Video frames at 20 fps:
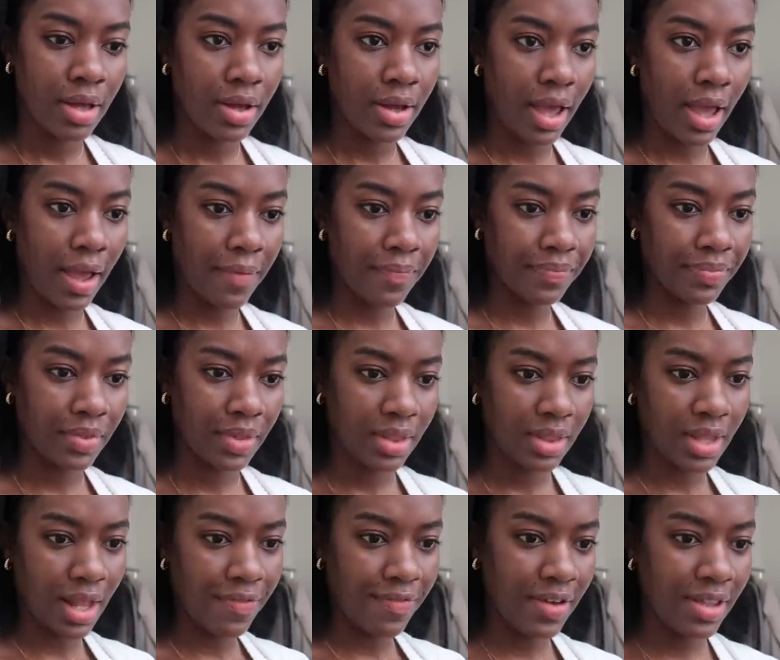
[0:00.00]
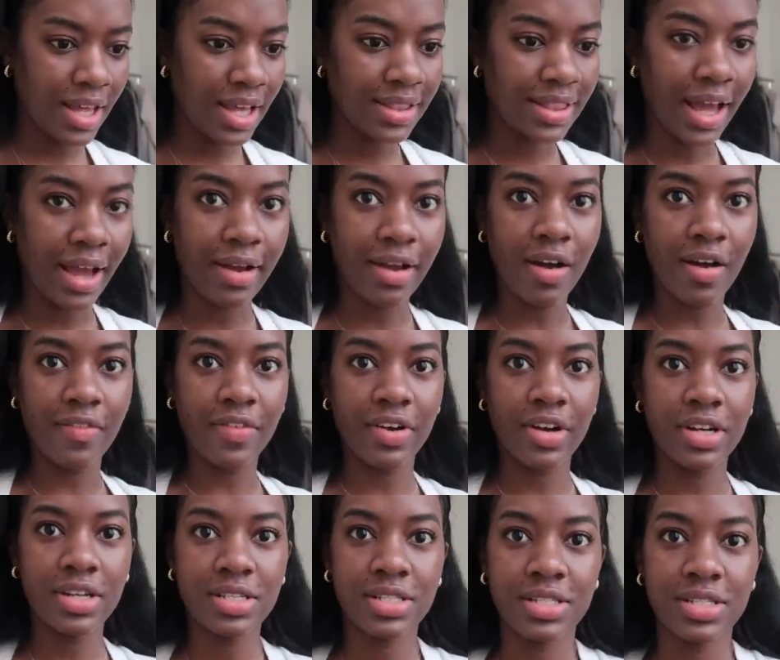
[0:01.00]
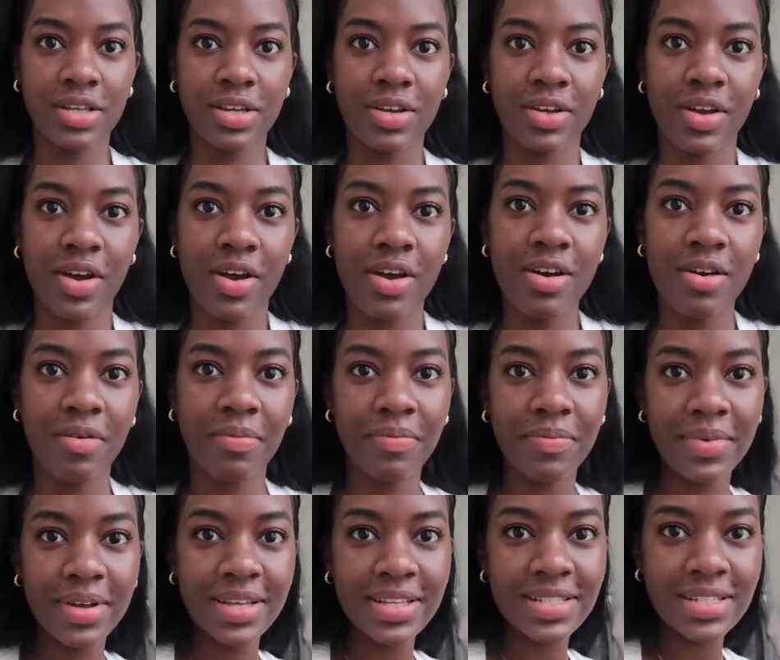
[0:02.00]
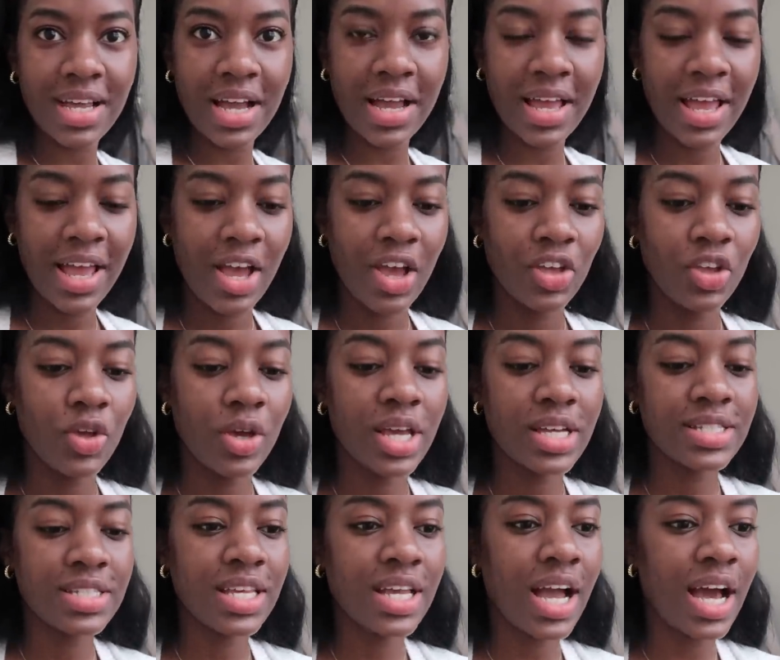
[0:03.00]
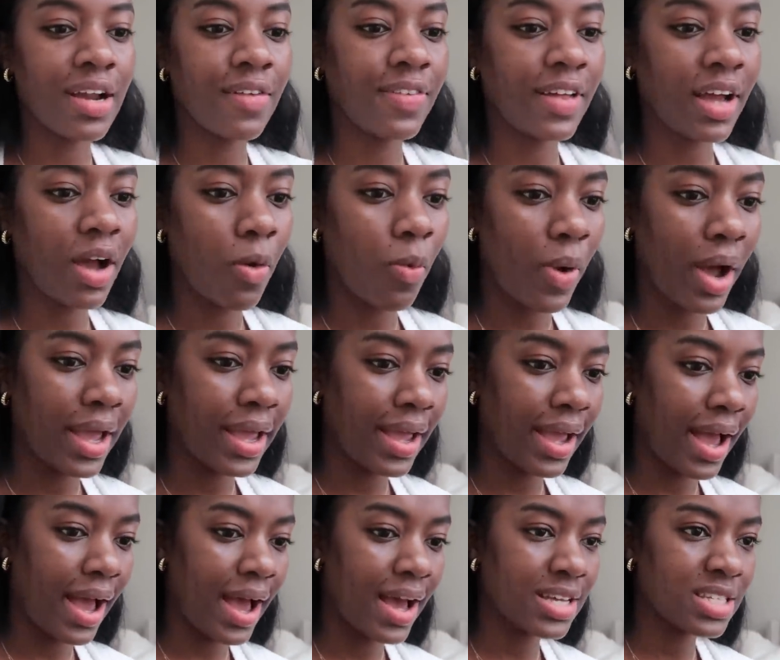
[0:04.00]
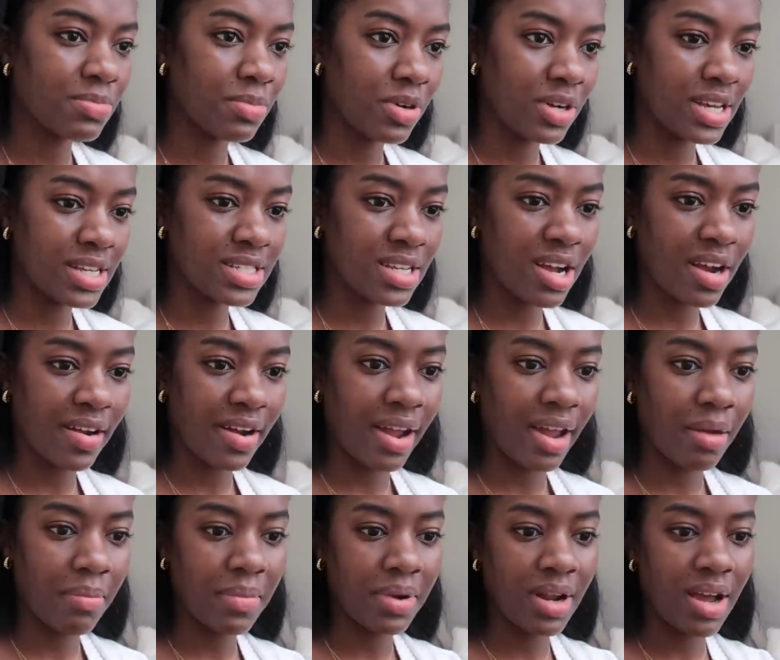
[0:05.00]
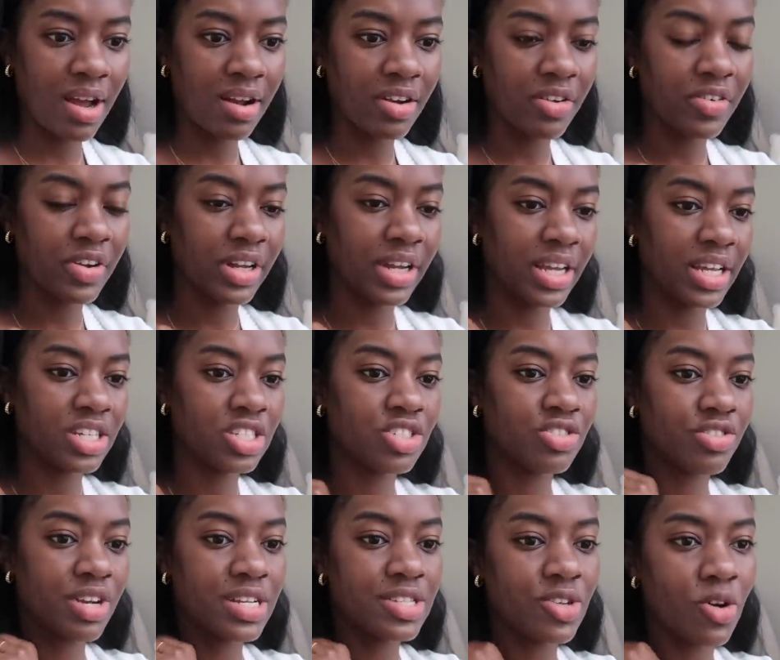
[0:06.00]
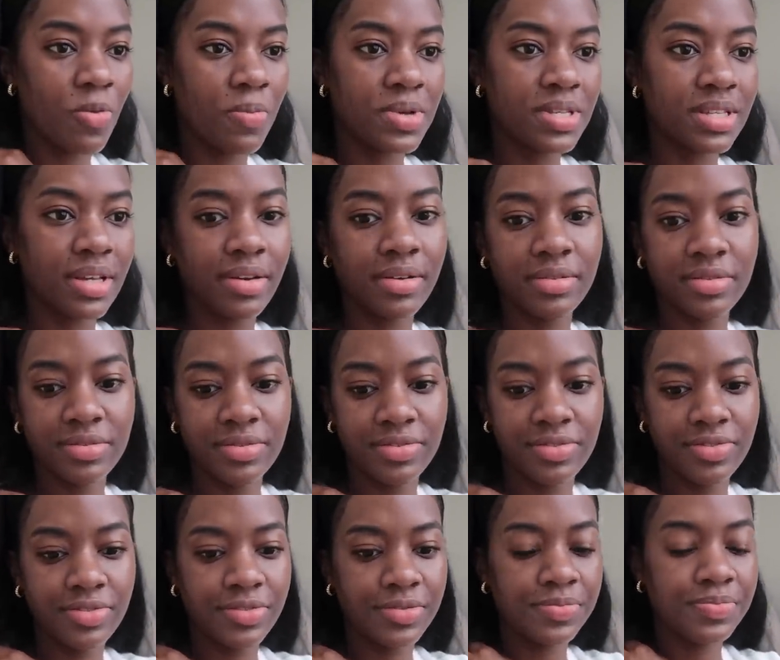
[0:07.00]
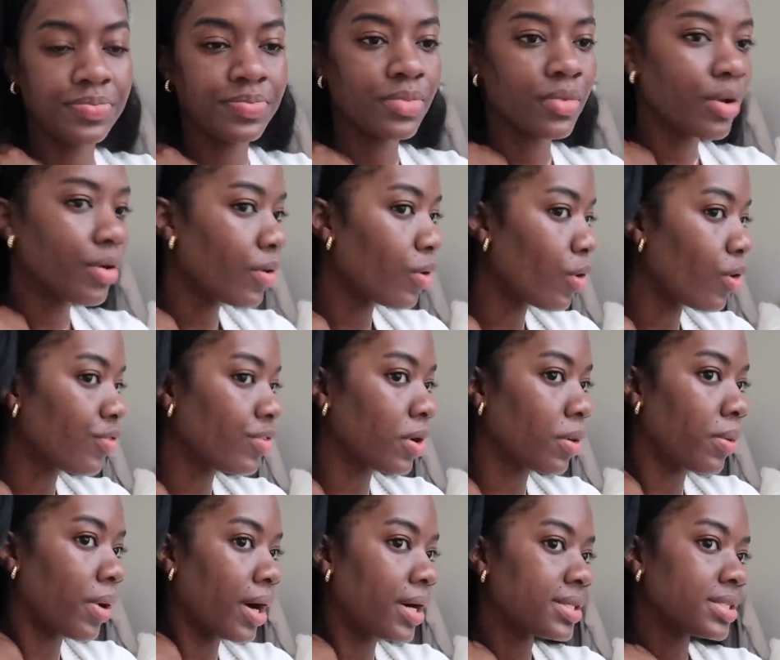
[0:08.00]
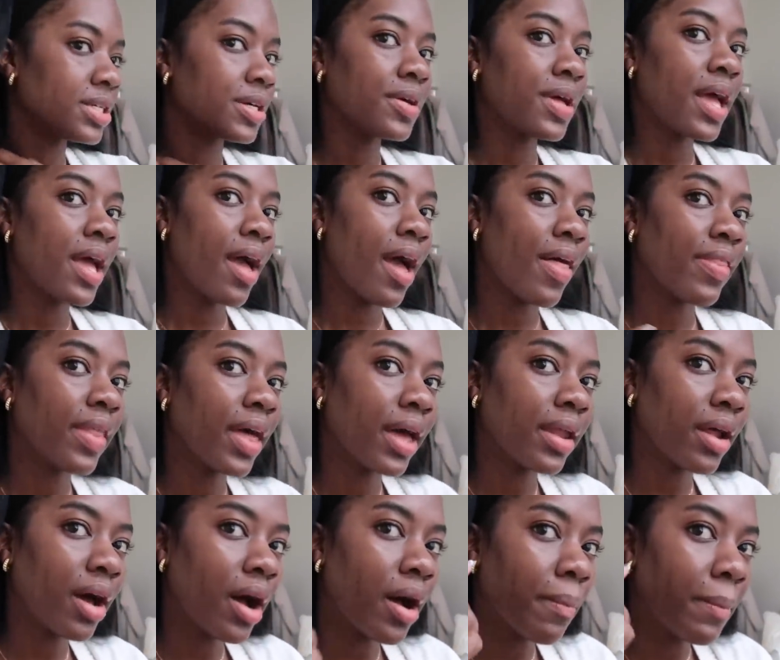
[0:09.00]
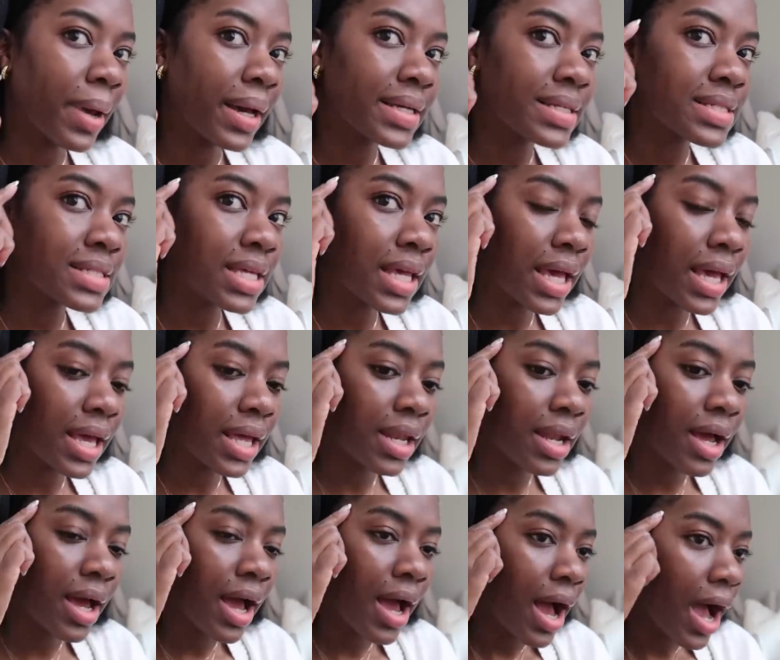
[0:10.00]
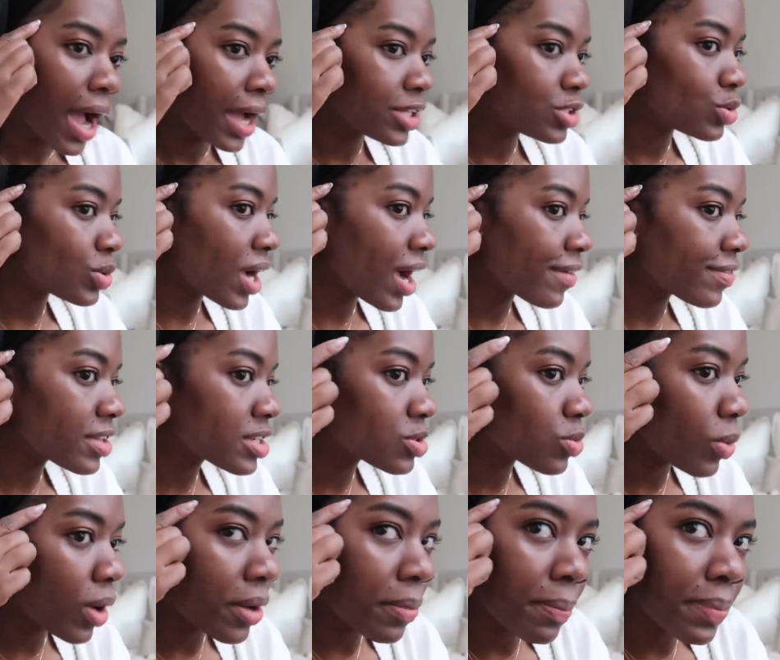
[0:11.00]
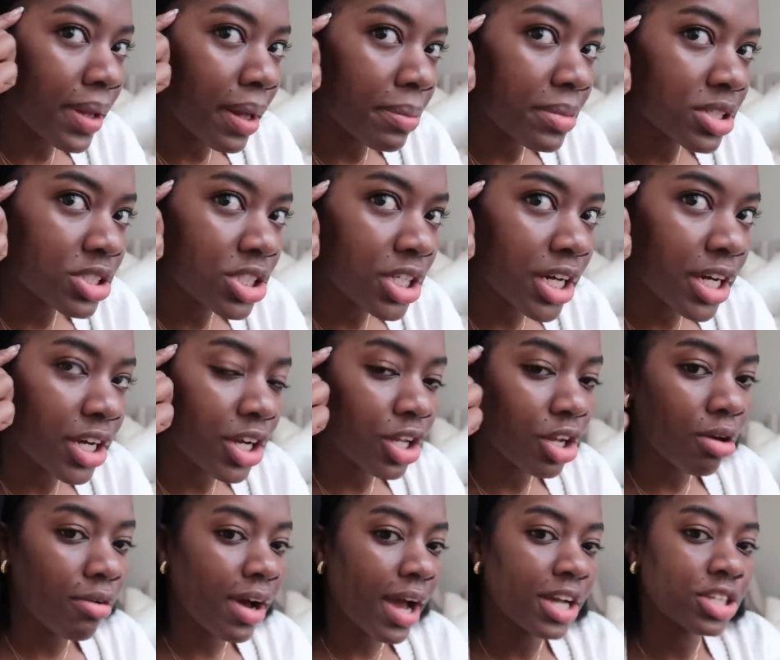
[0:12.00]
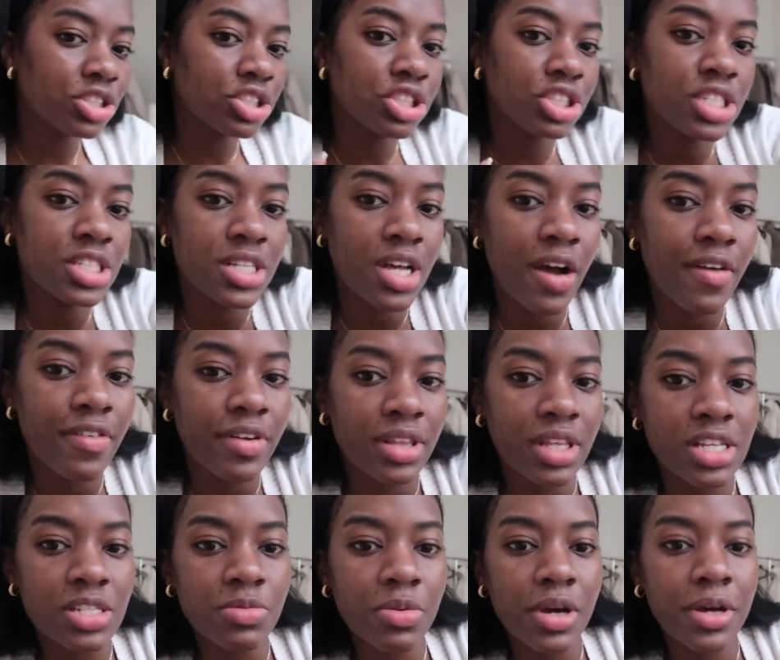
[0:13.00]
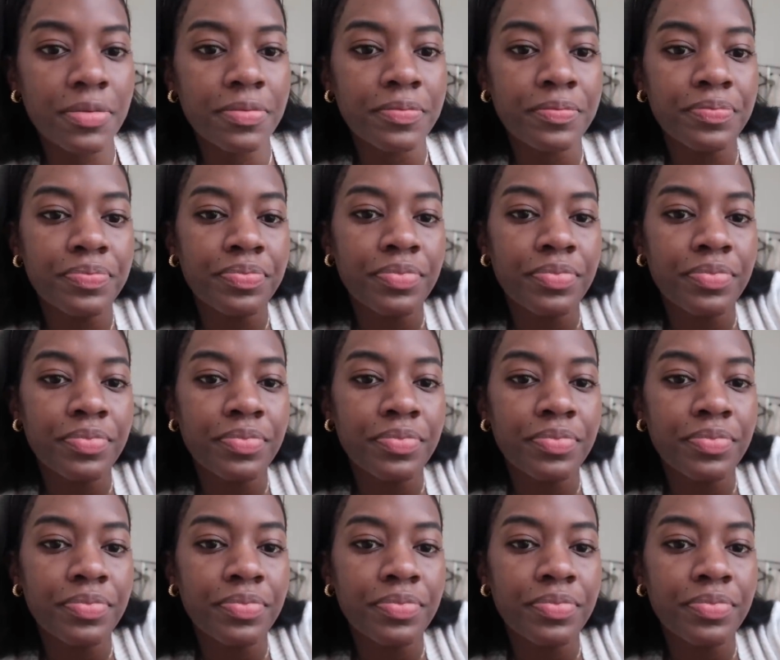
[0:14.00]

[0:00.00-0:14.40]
Okay, I feel like that covers. Oh, it's, you can see kind of like a white cast, but it's all right. I'm not really stress out myself over what. And then my skin, I do have this one blemish here. You know what, I should just cover this one.